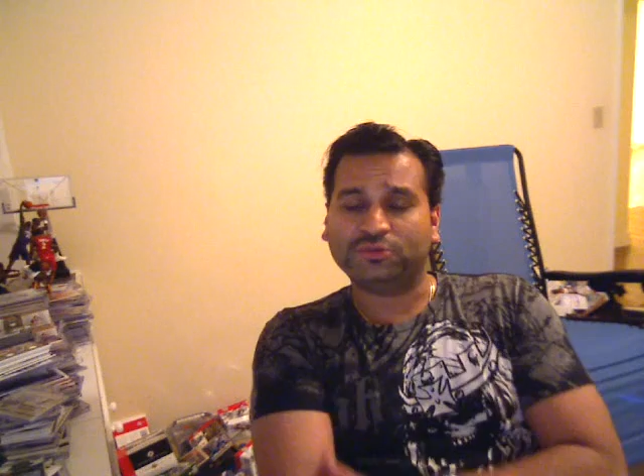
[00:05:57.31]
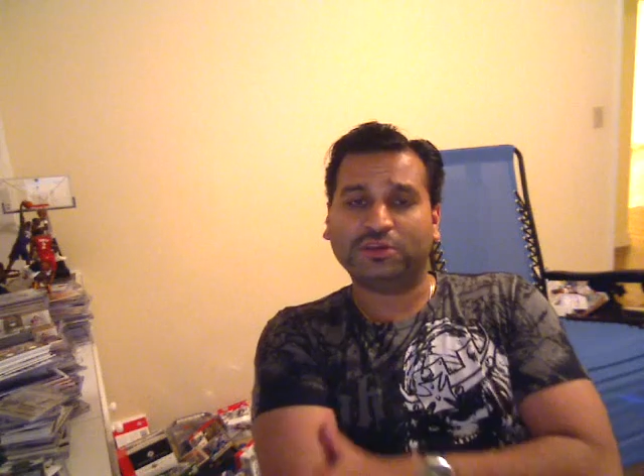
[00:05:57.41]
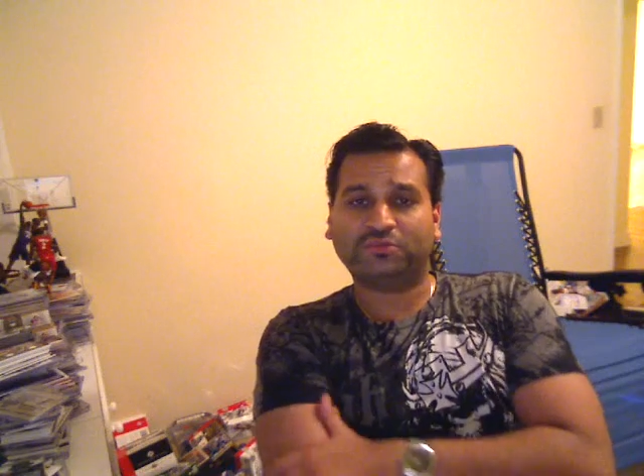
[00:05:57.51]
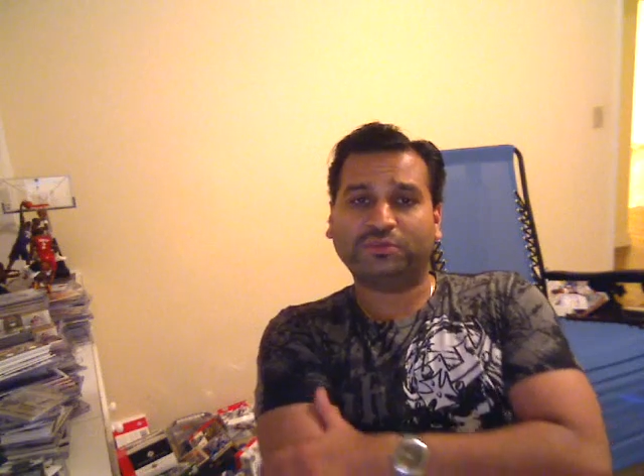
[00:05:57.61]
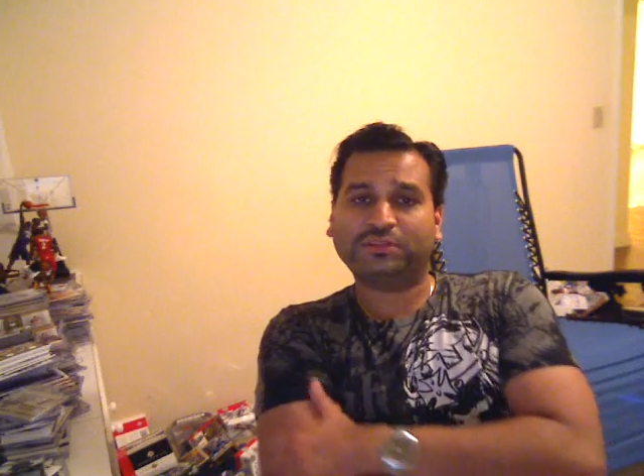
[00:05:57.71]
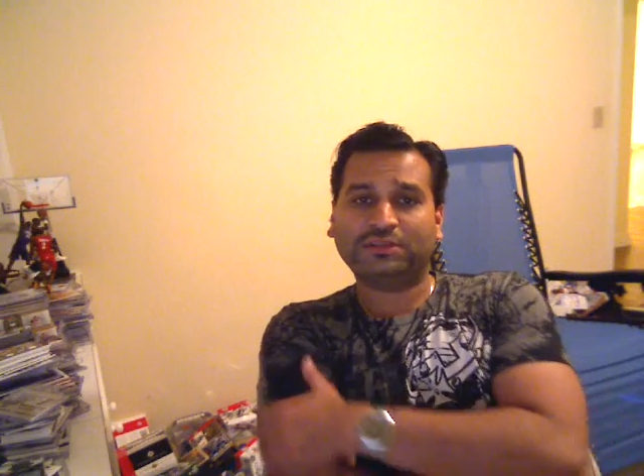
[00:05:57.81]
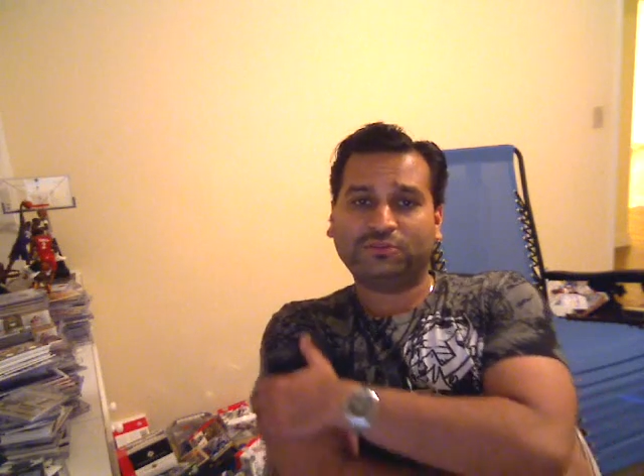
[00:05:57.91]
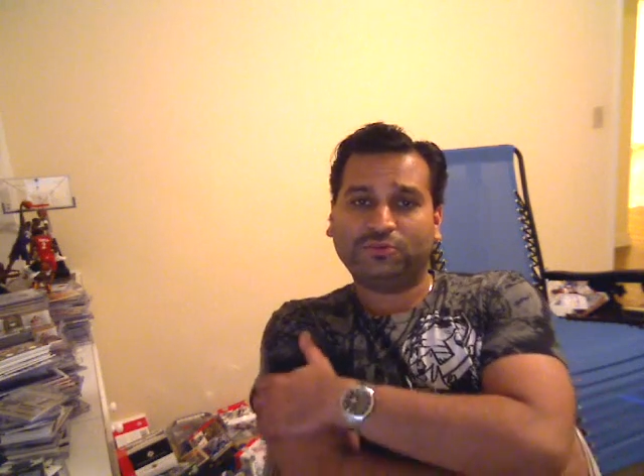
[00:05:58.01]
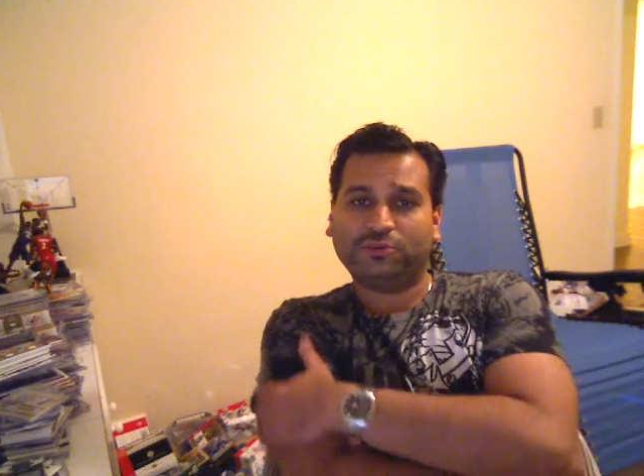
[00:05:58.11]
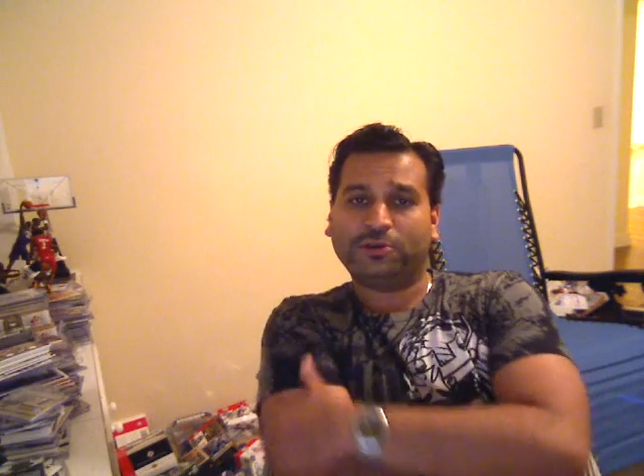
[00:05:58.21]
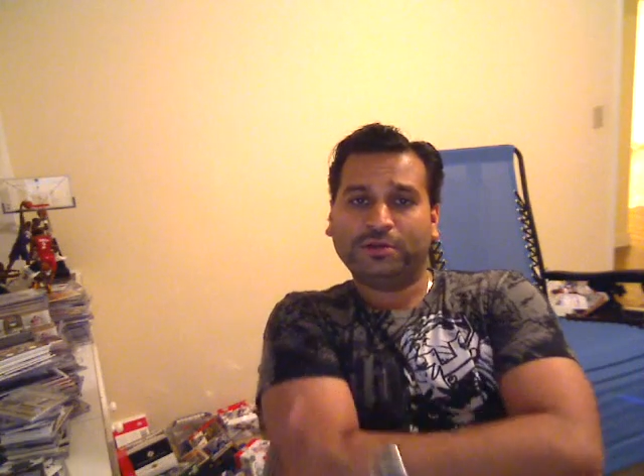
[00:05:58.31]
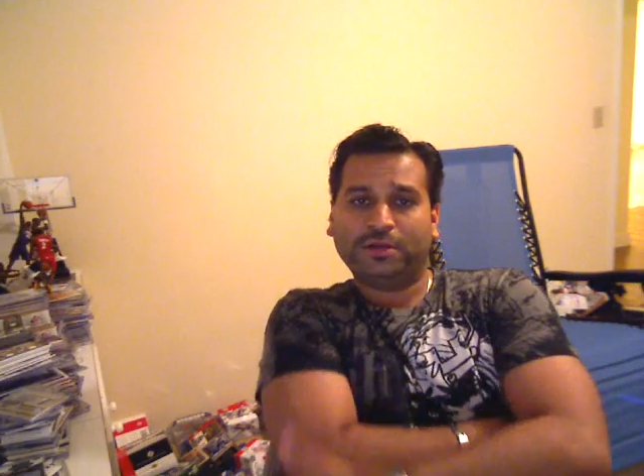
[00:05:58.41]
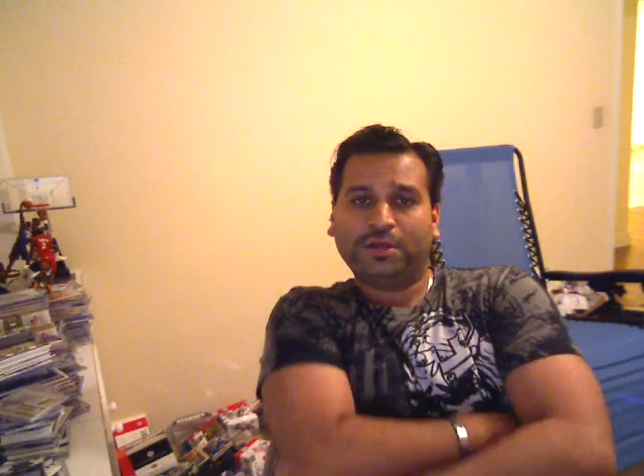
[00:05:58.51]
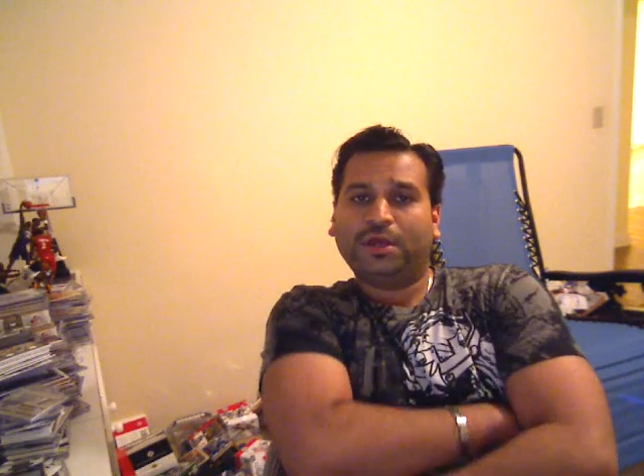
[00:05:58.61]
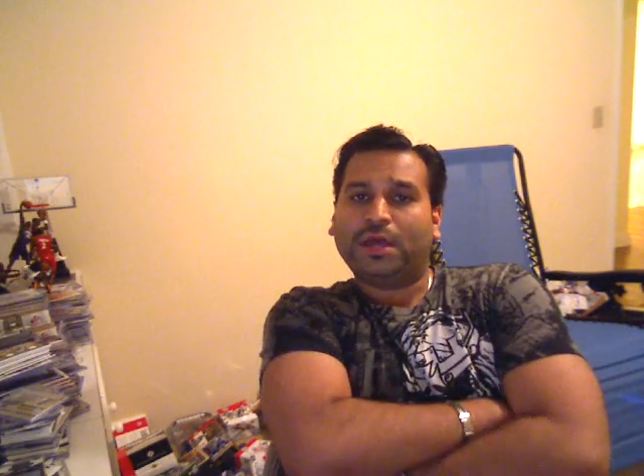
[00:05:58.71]
does what they do here
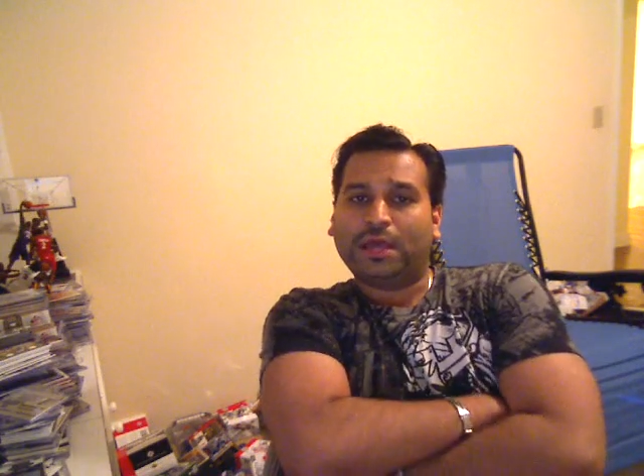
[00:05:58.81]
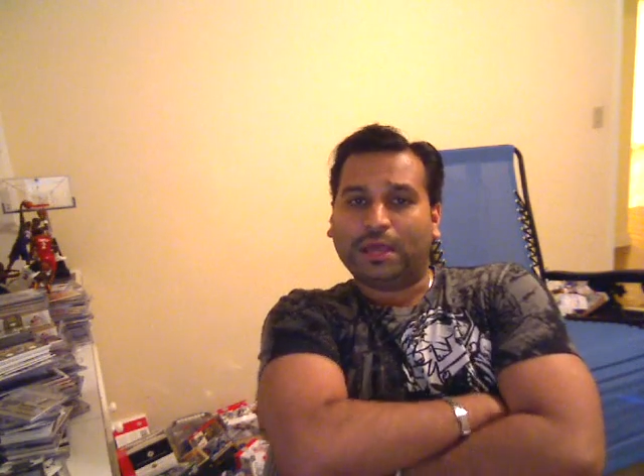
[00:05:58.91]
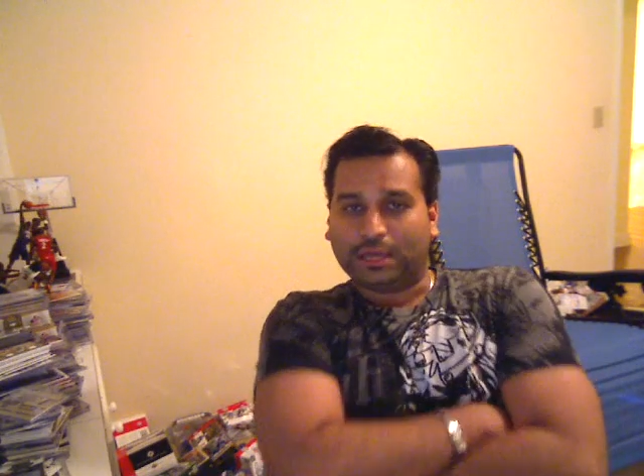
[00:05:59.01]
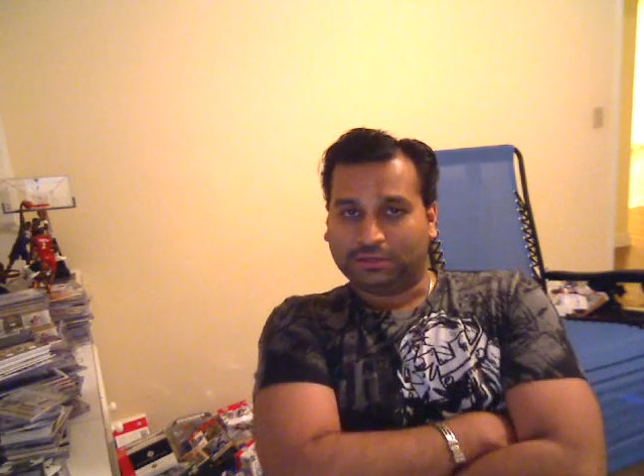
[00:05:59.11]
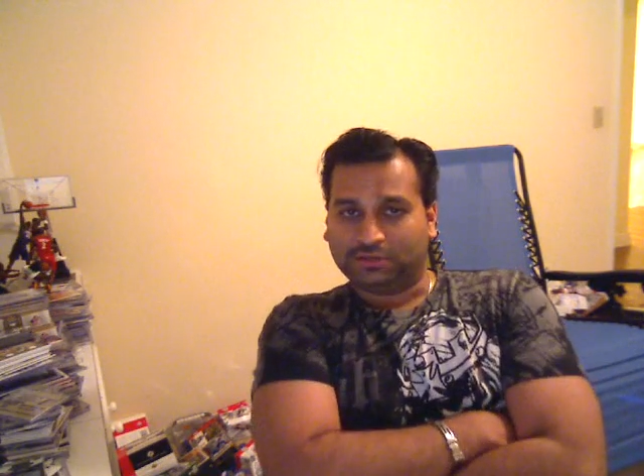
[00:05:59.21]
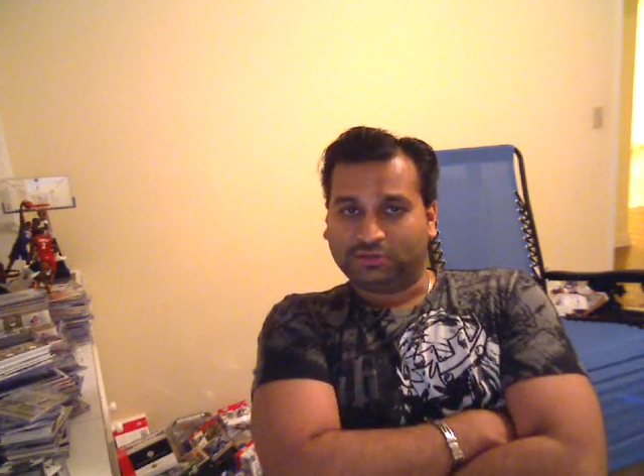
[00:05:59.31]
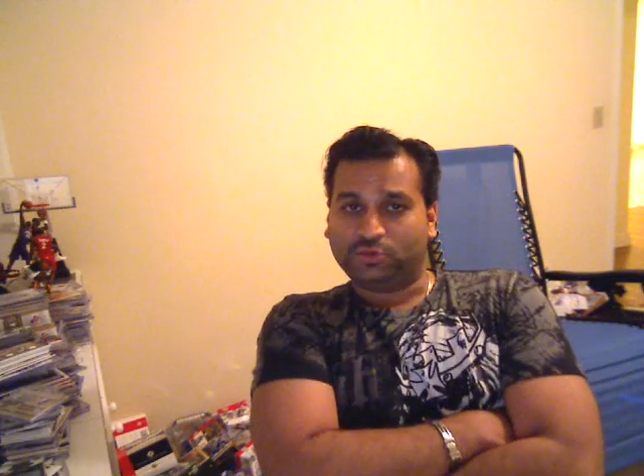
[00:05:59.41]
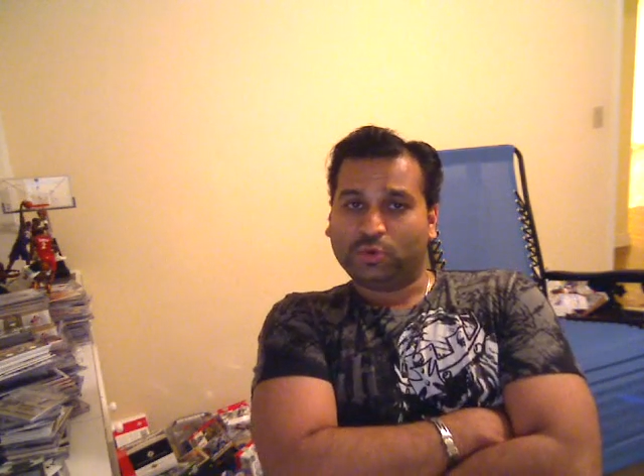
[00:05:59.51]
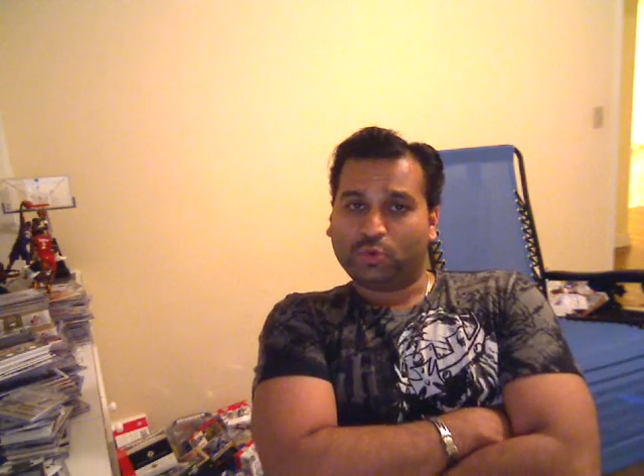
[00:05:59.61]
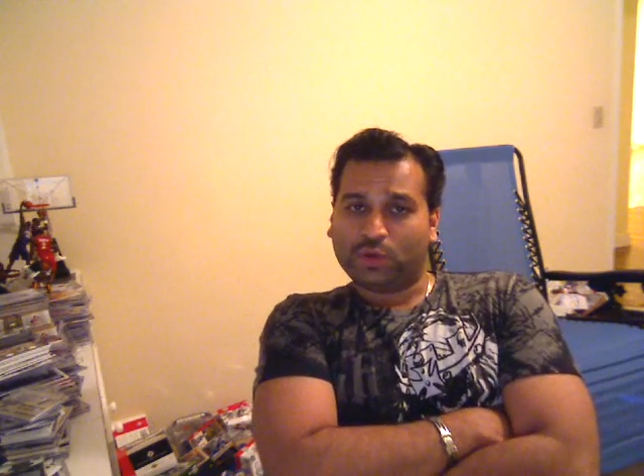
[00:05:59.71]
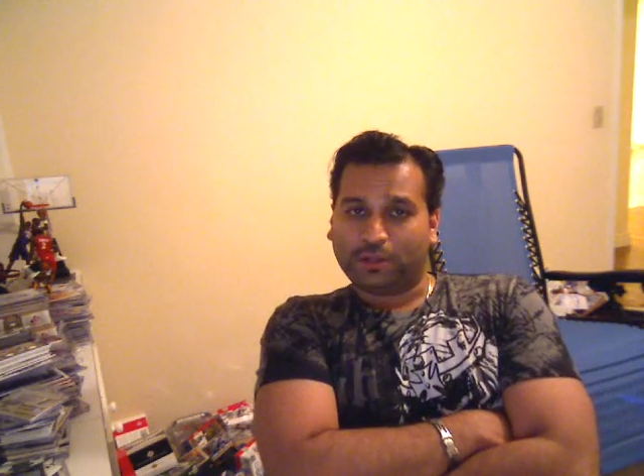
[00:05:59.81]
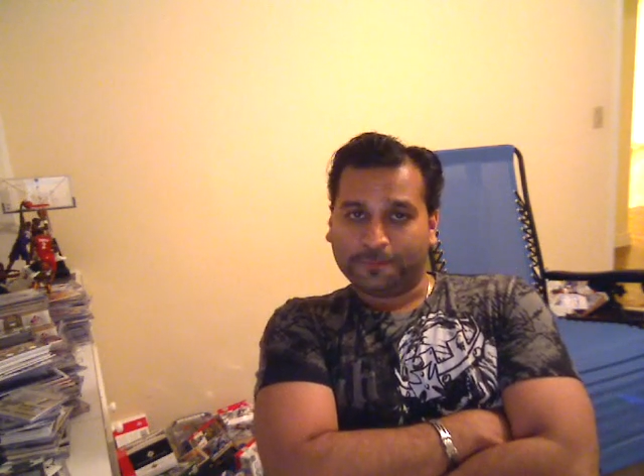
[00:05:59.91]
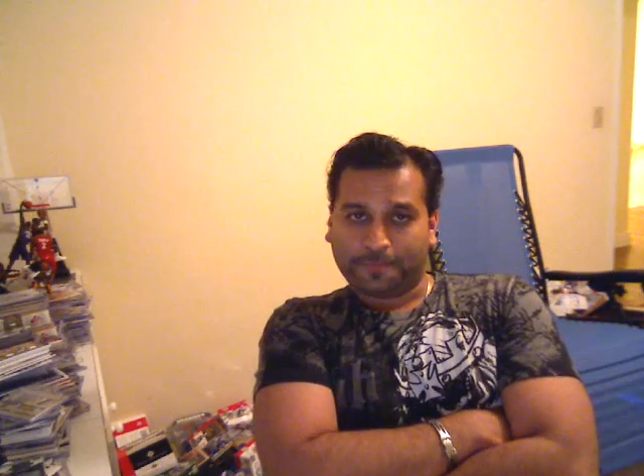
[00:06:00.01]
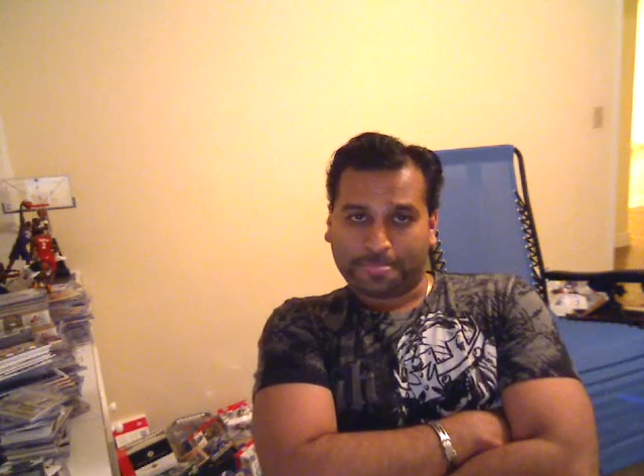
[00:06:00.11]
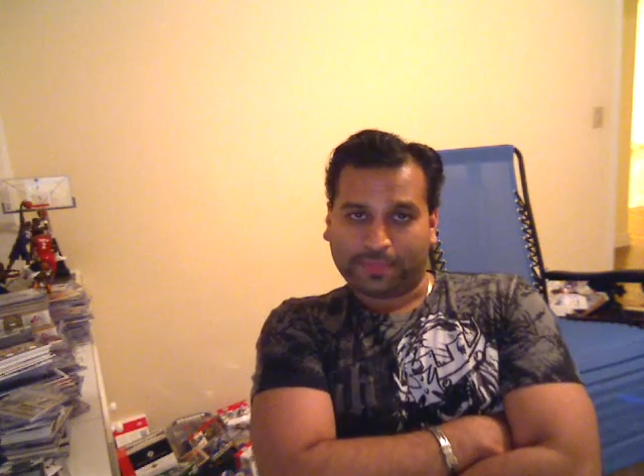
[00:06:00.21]
and do it well.